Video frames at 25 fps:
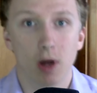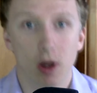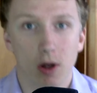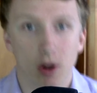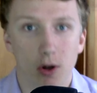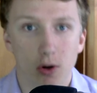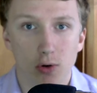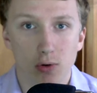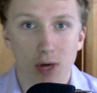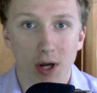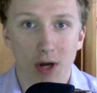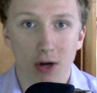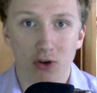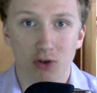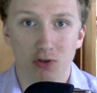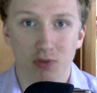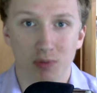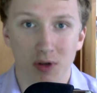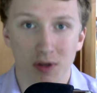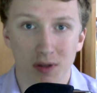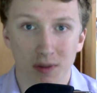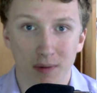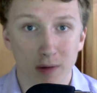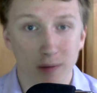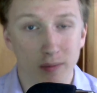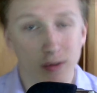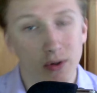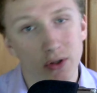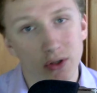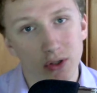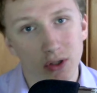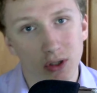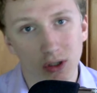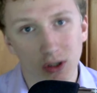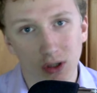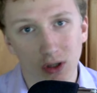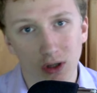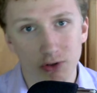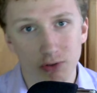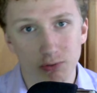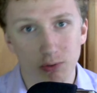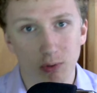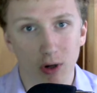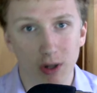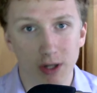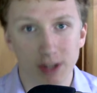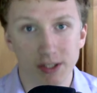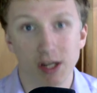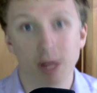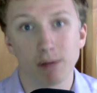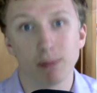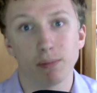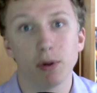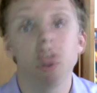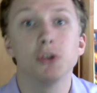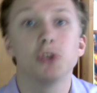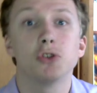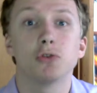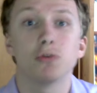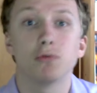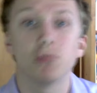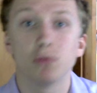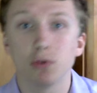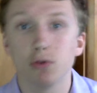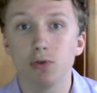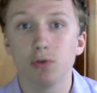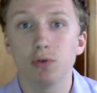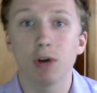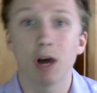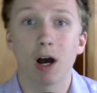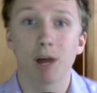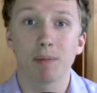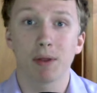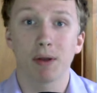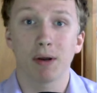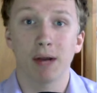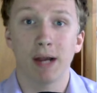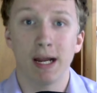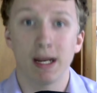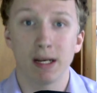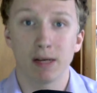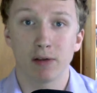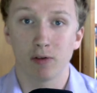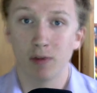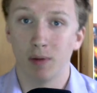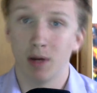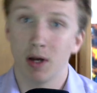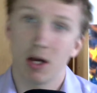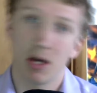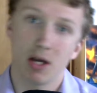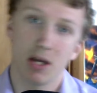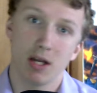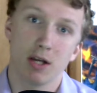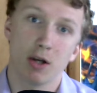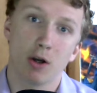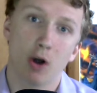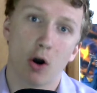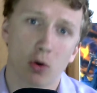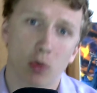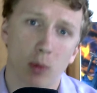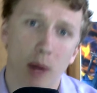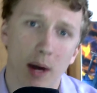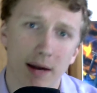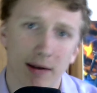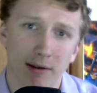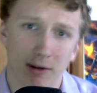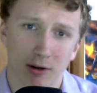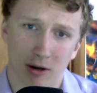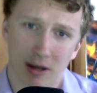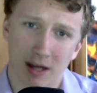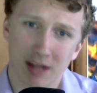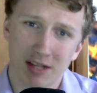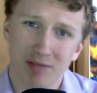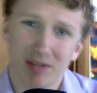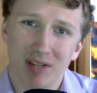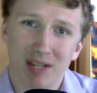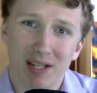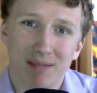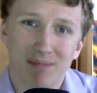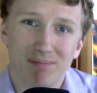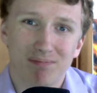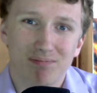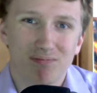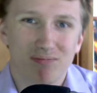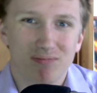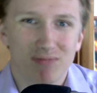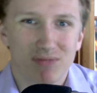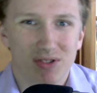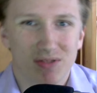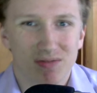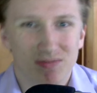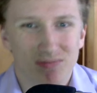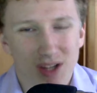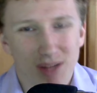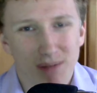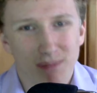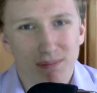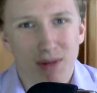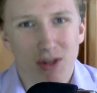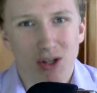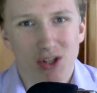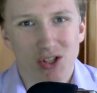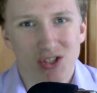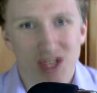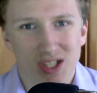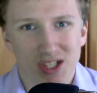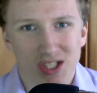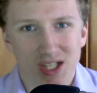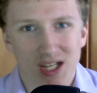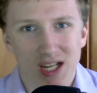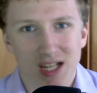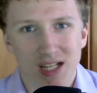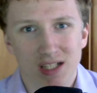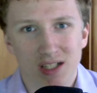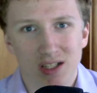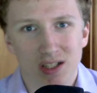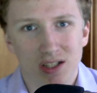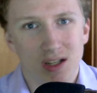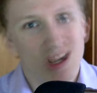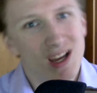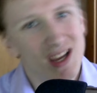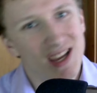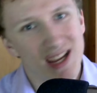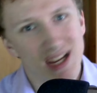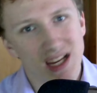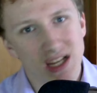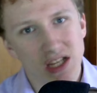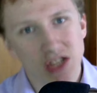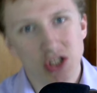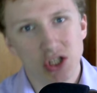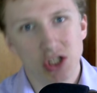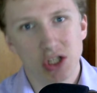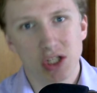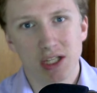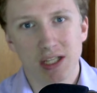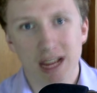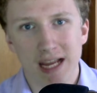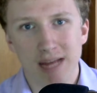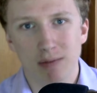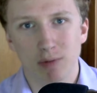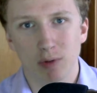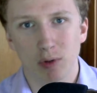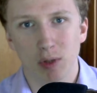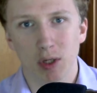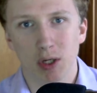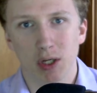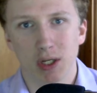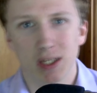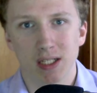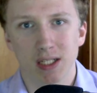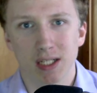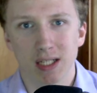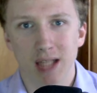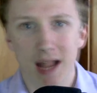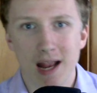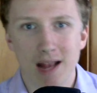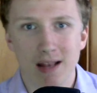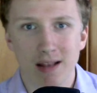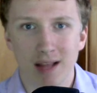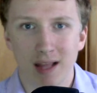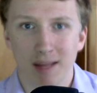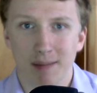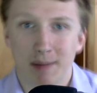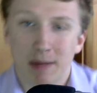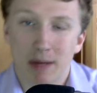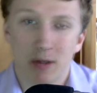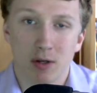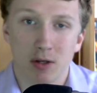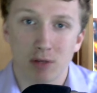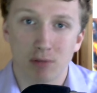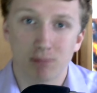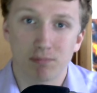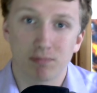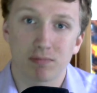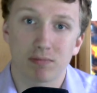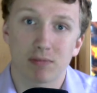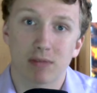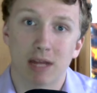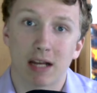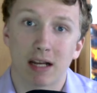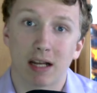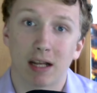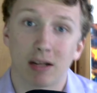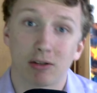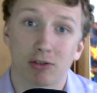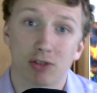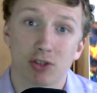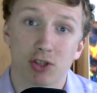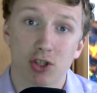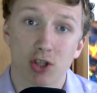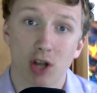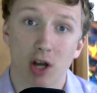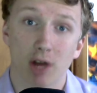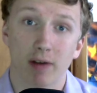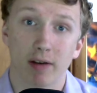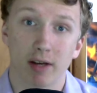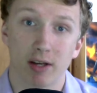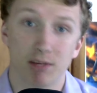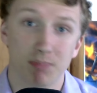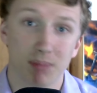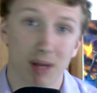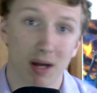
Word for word: Who knows? But at the moment, class-wise, I'm putting Giroud up there ahead of him. You've got Aguero, hasn't really done much this season, injured again, but we're looking to get in there, maybe kind of out of storage.